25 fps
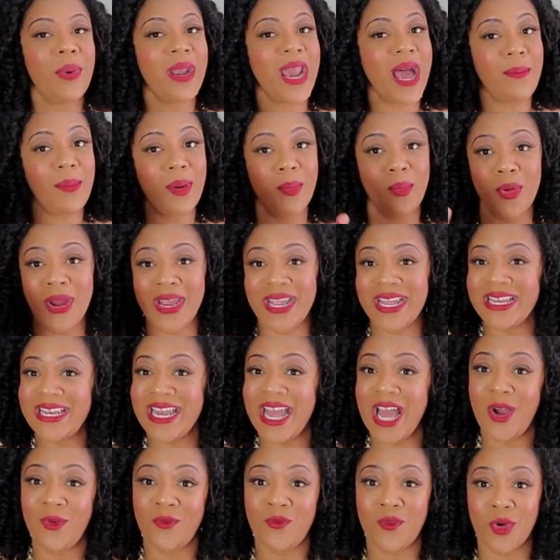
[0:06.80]
but I'm gonna break it
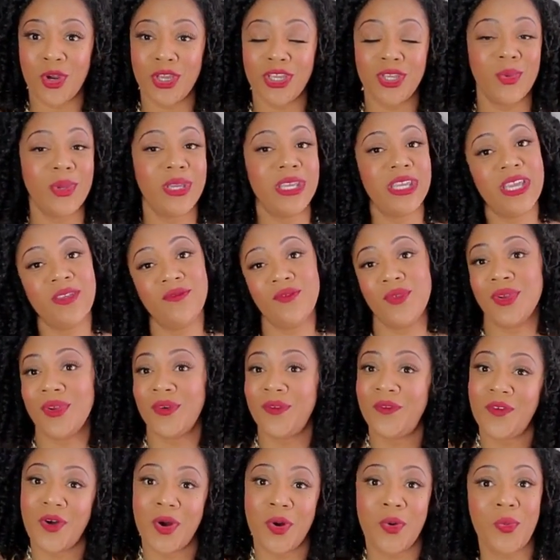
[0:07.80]
down for you and give you the
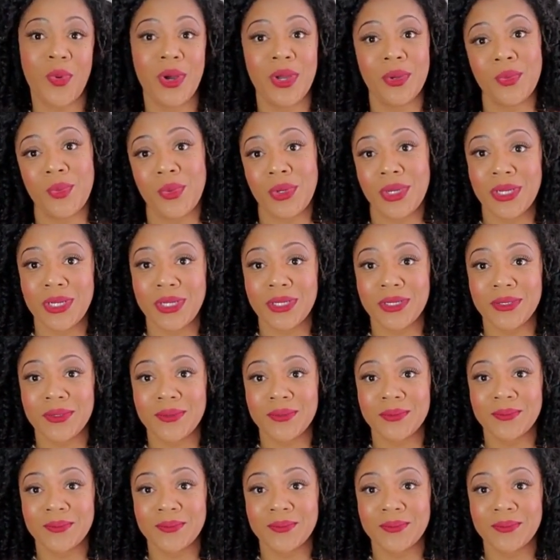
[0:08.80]
411.